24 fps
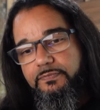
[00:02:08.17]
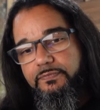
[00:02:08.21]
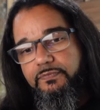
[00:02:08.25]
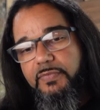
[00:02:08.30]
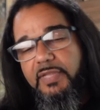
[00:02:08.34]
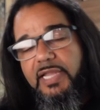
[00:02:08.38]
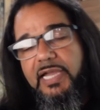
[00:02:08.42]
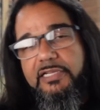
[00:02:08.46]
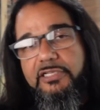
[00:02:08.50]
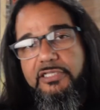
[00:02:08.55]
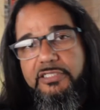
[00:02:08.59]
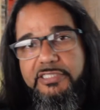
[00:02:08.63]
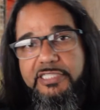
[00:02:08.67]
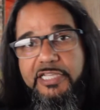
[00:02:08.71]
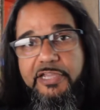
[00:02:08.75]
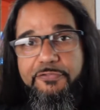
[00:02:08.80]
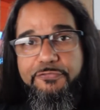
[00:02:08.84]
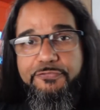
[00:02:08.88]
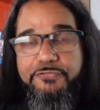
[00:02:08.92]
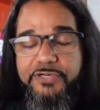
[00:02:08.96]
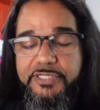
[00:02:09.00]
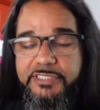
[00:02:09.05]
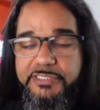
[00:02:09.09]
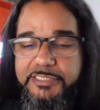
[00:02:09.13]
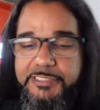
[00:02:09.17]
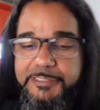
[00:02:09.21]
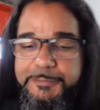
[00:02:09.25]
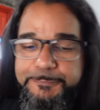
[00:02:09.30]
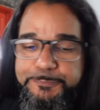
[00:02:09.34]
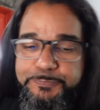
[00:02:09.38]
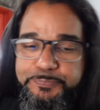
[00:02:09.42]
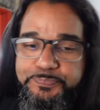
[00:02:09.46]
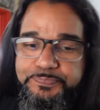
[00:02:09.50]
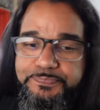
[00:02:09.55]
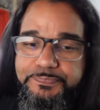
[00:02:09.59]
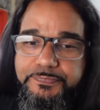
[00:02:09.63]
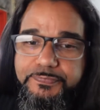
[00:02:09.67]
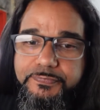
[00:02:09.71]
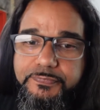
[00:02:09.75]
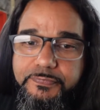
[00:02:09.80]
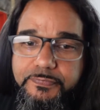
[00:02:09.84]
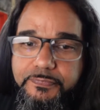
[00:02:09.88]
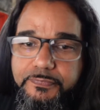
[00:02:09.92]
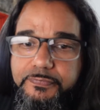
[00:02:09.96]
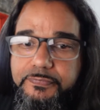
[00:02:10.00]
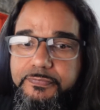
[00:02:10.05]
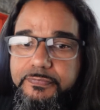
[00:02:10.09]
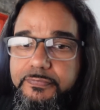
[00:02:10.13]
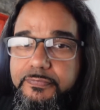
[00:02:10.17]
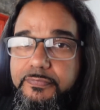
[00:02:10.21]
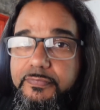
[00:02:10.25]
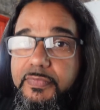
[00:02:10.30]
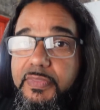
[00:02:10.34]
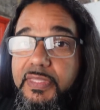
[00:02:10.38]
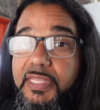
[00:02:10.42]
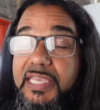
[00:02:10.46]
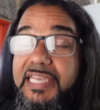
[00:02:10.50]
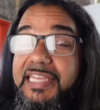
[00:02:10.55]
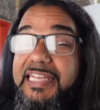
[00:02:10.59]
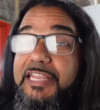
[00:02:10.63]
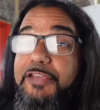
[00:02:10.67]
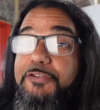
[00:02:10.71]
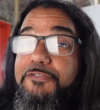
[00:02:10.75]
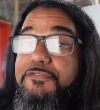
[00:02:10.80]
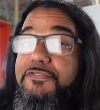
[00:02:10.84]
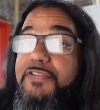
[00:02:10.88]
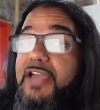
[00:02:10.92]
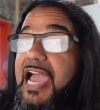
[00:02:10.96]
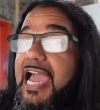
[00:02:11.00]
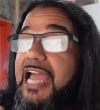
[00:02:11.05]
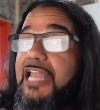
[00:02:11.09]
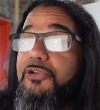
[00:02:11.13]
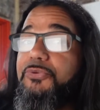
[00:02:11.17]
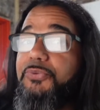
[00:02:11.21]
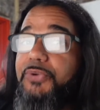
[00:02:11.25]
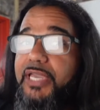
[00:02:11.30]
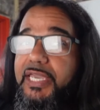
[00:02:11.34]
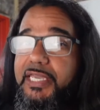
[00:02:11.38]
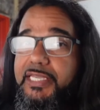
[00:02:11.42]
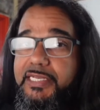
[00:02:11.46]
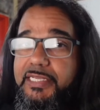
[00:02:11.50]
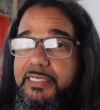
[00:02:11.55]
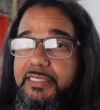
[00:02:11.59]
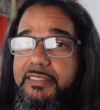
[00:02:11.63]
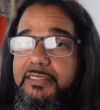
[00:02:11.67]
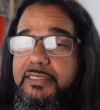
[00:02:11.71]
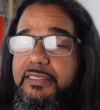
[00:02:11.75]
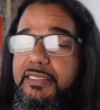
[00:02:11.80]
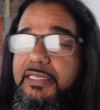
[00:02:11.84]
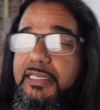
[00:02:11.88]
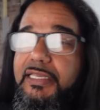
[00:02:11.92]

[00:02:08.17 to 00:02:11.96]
Now the difference in evaluating